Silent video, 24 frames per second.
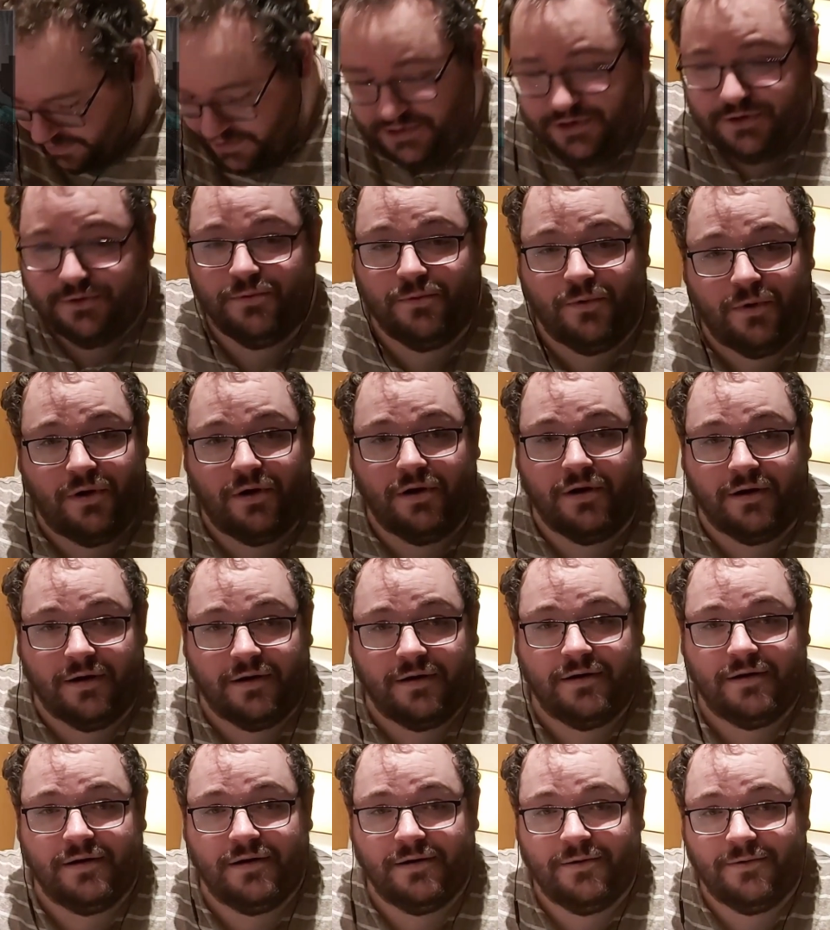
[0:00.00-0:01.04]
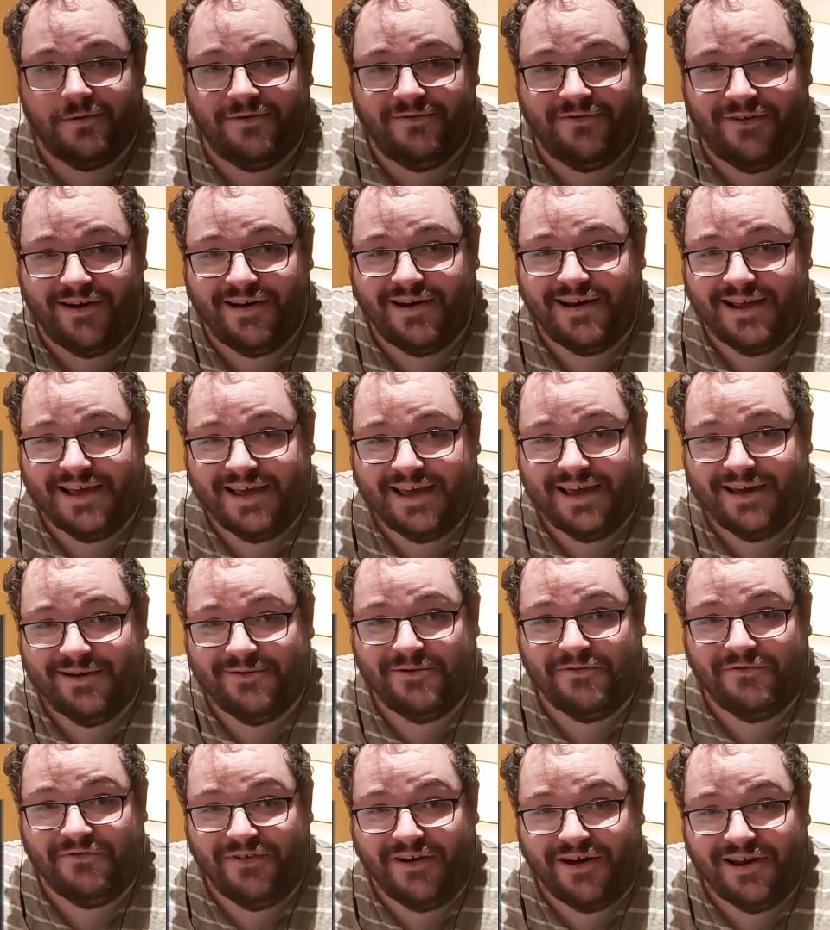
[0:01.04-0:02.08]
episode 1, we're finally here.
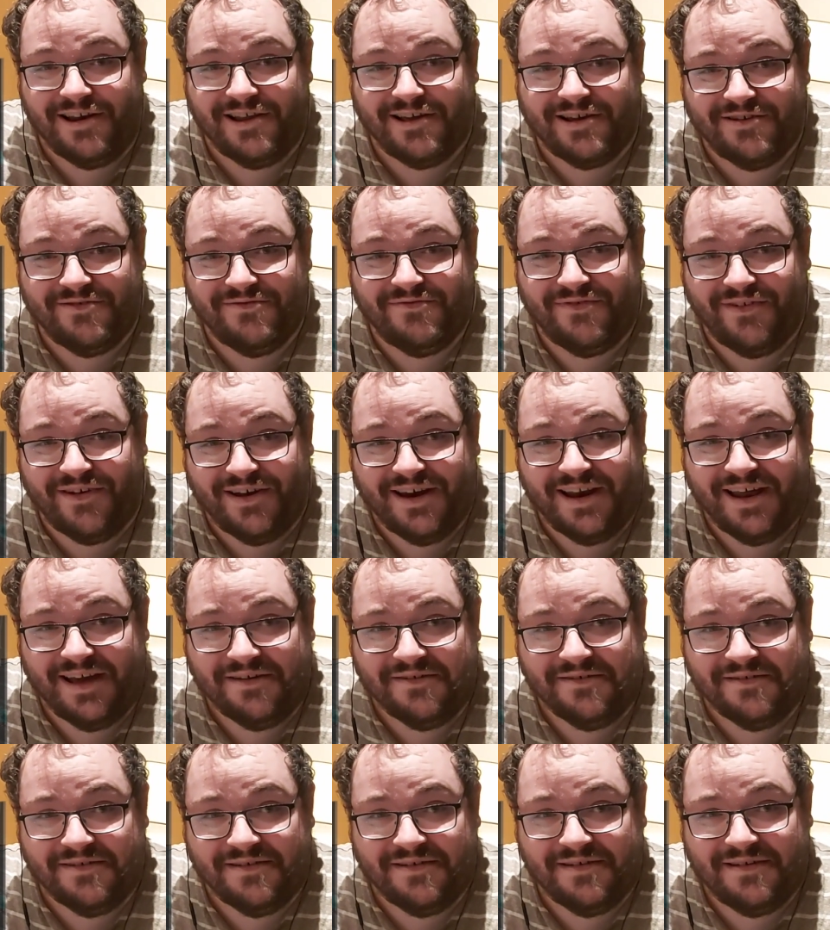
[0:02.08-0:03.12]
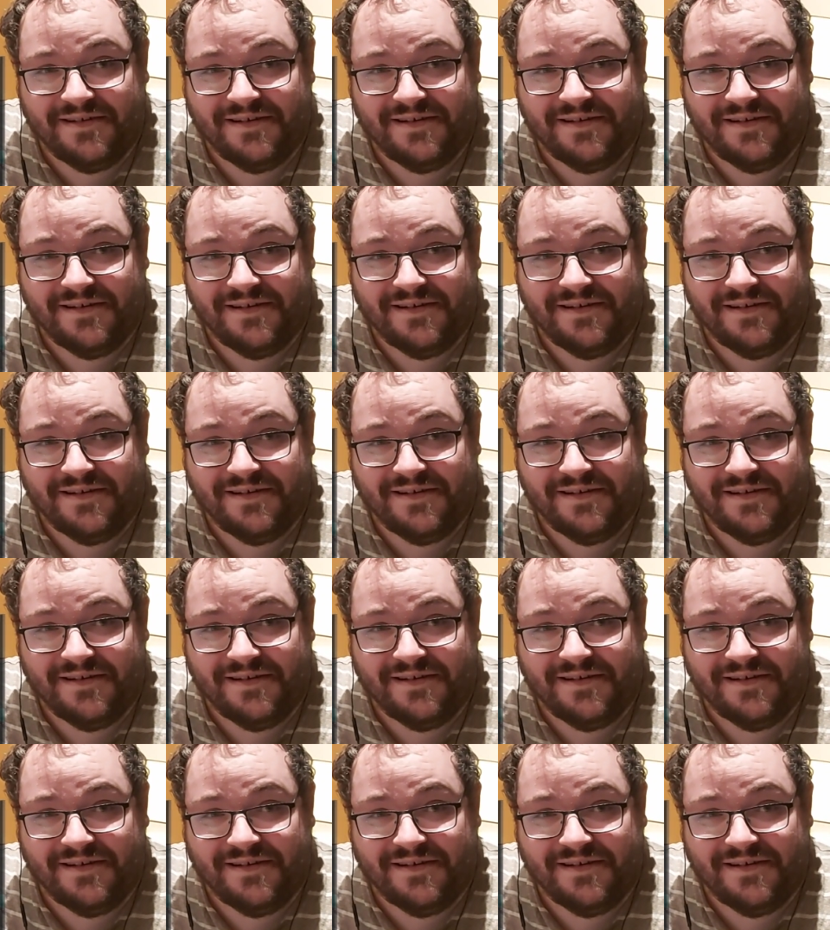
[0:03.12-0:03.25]
We're finally going to find out.